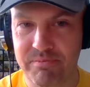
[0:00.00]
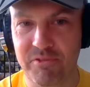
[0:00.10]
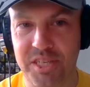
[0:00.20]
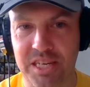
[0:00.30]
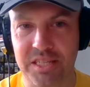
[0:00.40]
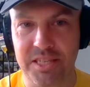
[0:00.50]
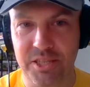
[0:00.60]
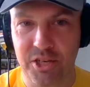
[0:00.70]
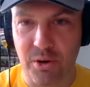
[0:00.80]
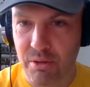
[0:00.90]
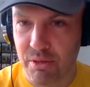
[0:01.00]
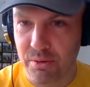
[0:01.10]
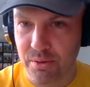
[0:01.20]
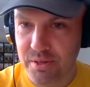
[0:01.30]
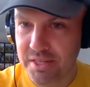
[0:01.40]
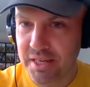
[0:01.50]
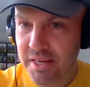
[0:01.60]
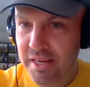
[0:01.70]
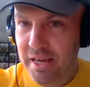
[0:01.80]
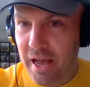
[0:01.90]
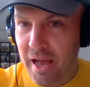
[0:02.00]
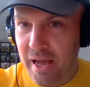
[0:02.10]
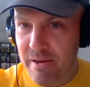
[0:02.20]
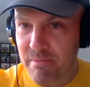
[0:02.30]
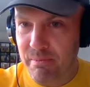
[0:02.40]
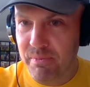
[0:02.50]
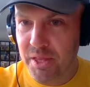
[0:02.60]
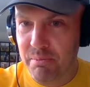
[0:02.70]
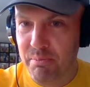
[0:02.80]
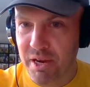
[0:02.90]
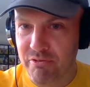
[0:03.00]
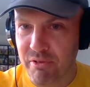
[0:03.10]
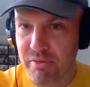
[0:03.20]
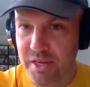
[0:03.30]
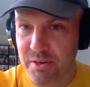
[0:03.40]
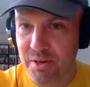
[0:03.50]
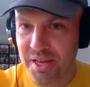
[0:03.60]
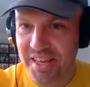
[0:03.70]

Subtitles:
ridiculously chonk thought. Big reveal.